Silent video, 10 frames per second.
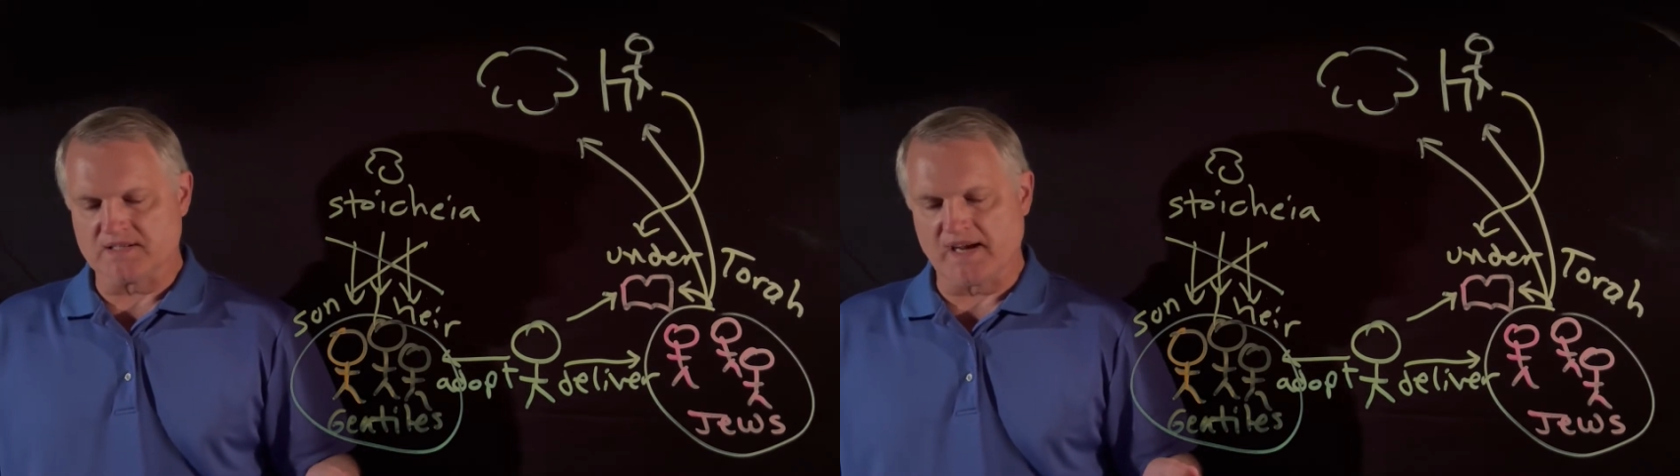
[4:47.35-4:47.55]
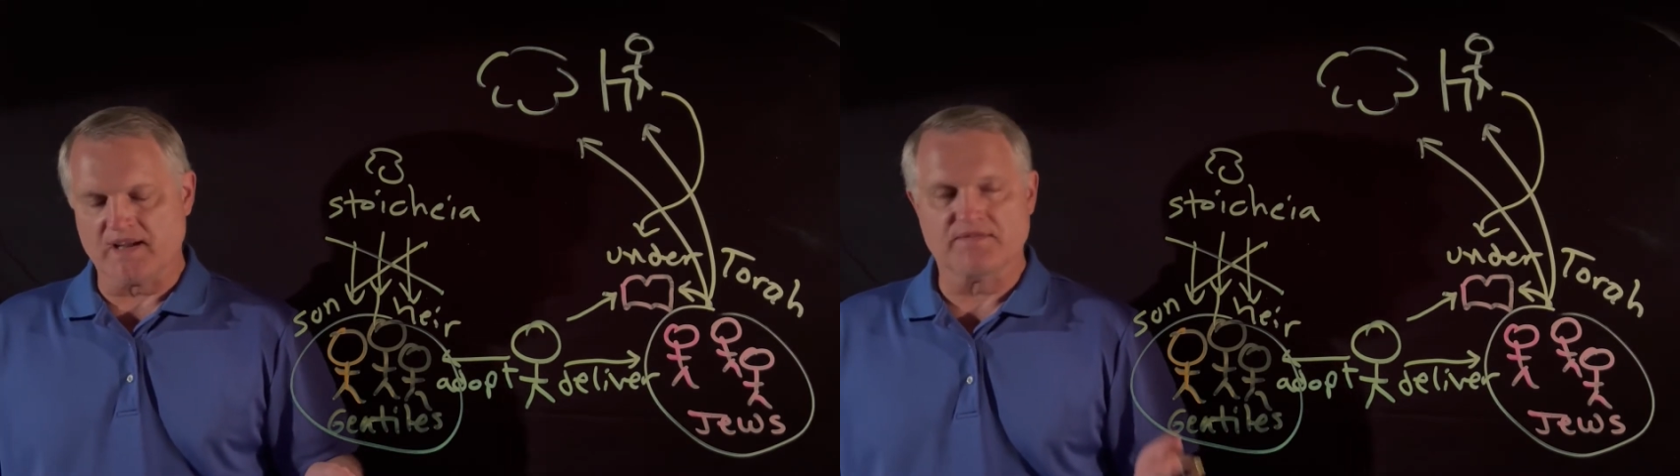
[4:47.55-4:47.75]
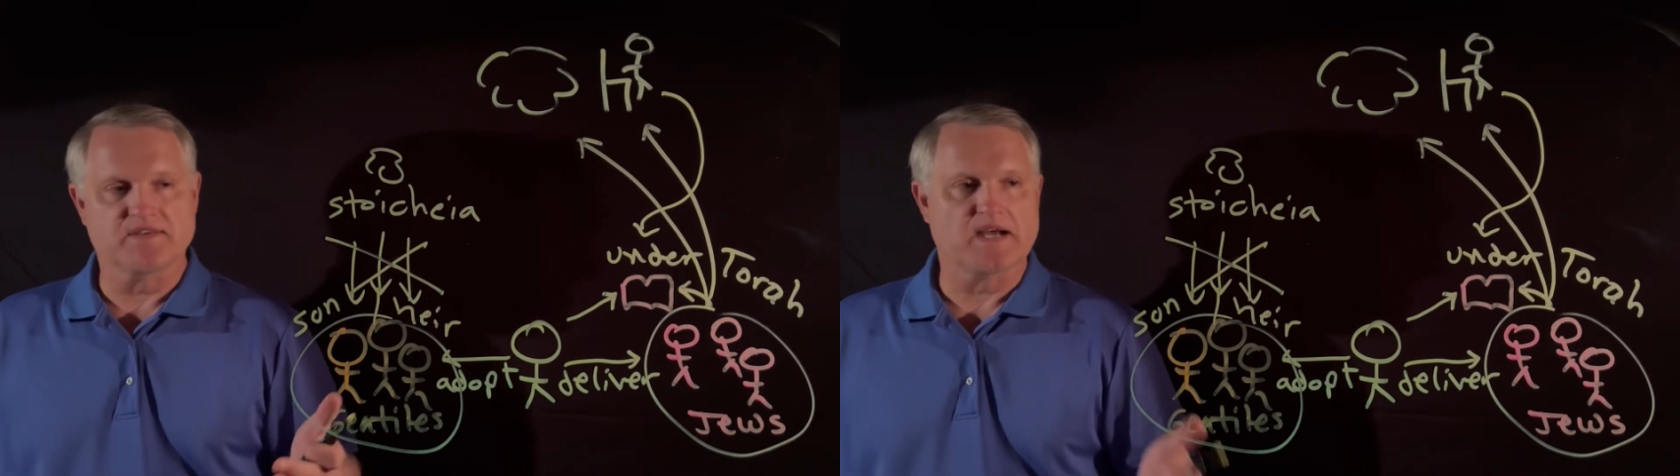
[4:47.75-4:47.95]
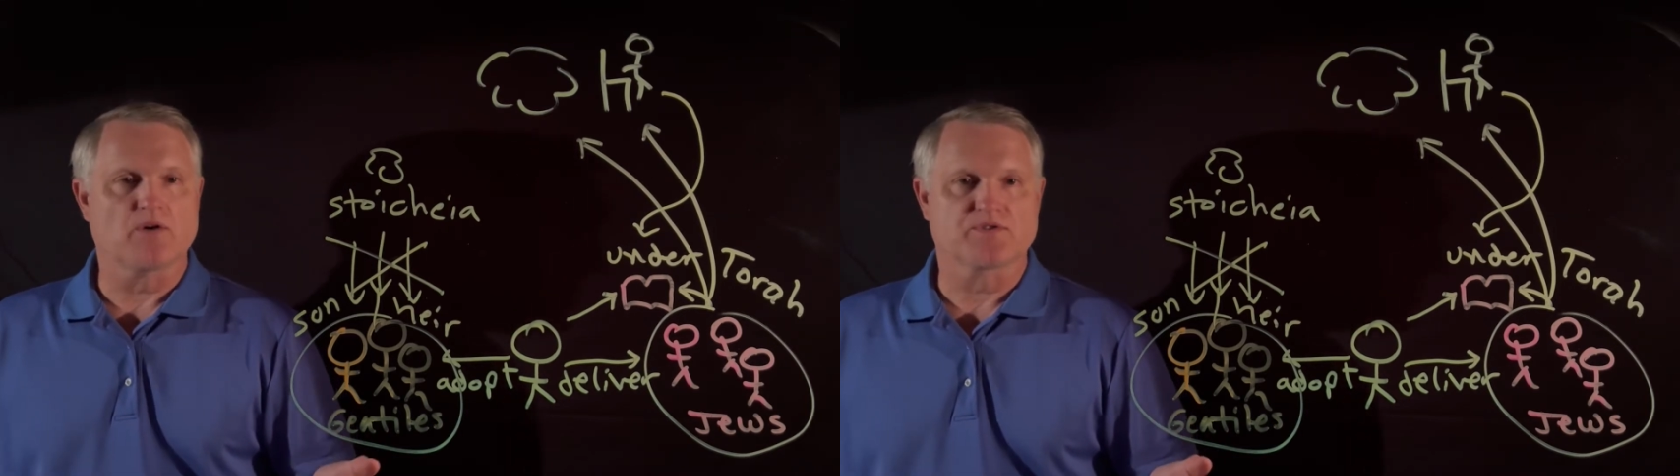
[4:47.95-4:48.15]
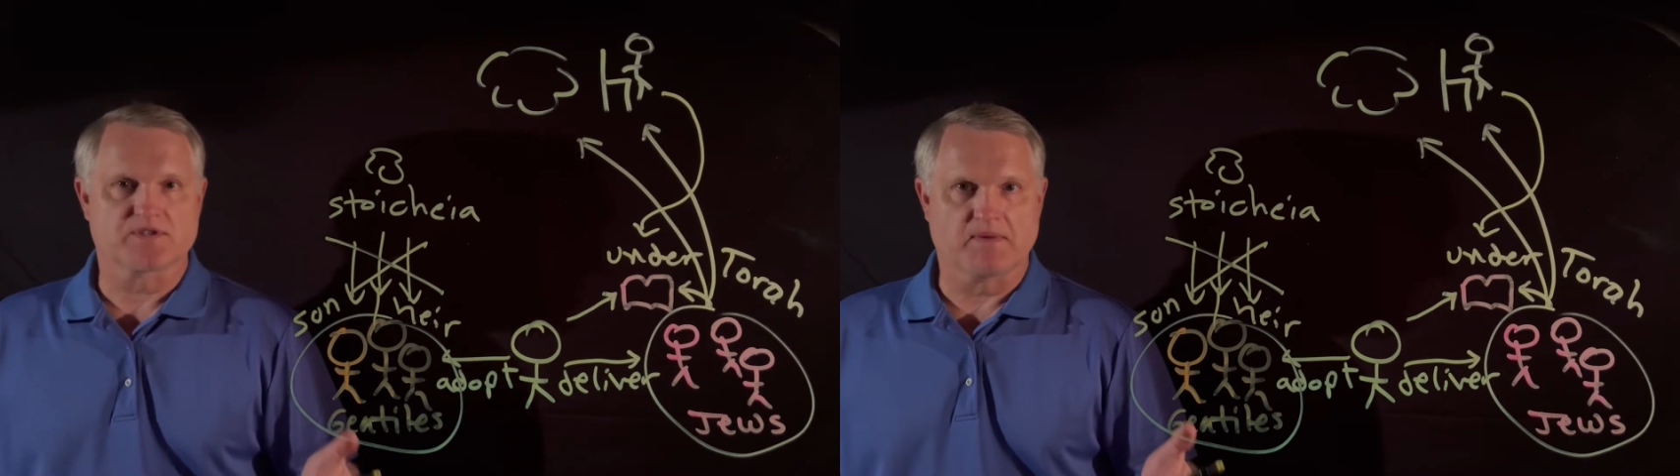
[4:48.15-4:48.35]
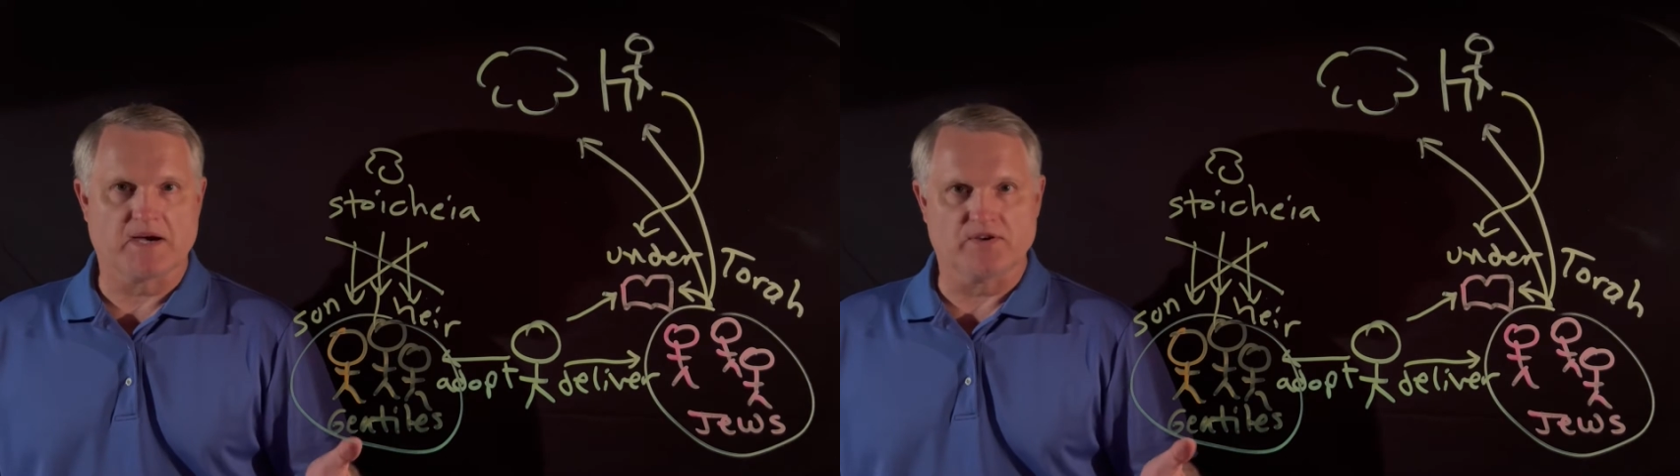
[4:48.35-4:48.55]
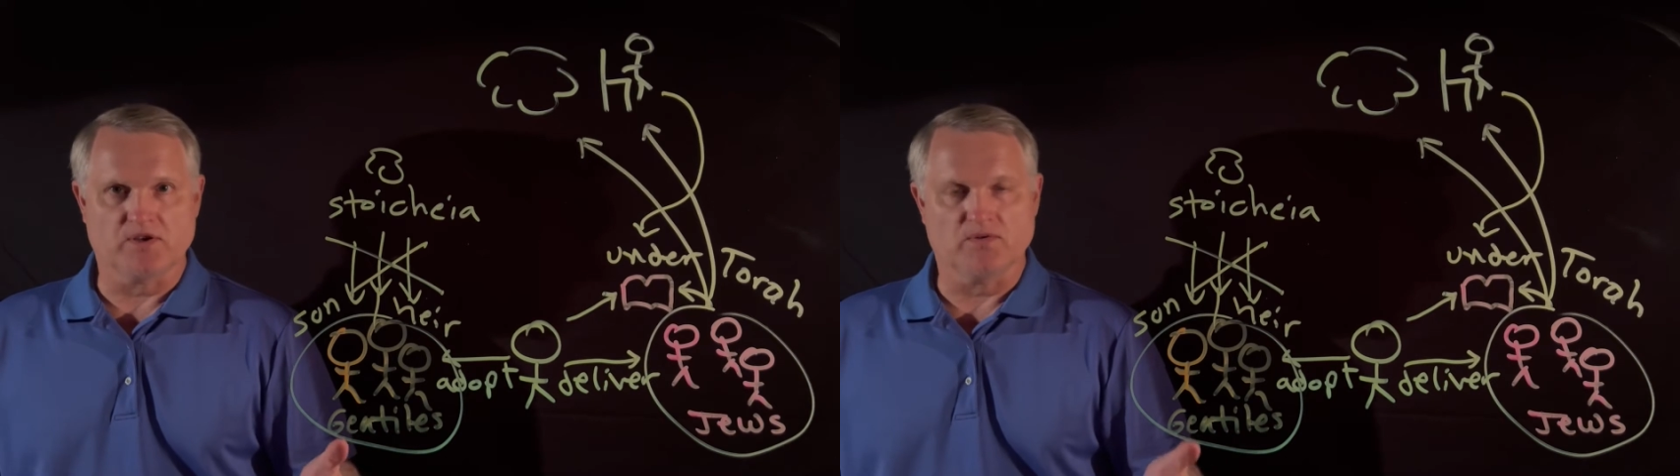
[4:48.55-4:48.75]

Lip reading: I have doubts about you.